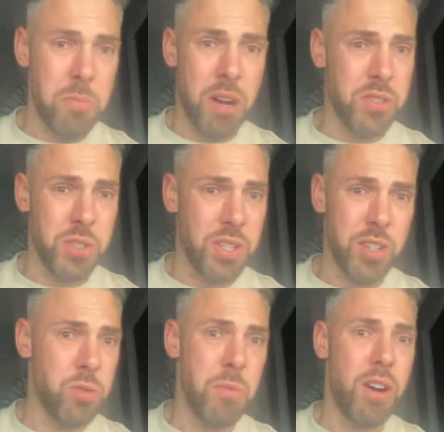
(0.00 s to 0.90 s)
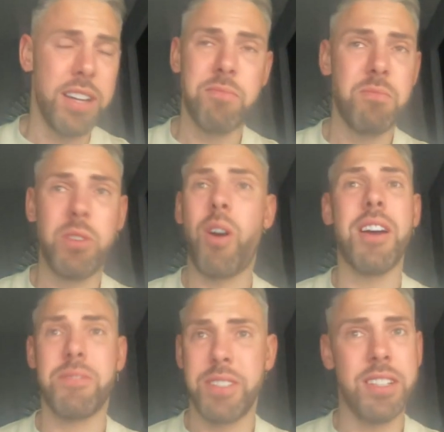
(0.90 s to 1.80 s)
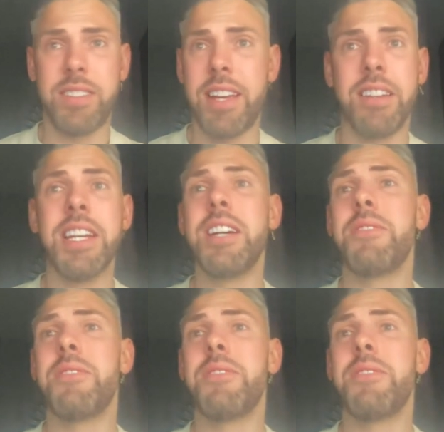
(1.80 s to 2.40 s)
much in all my life at the Den.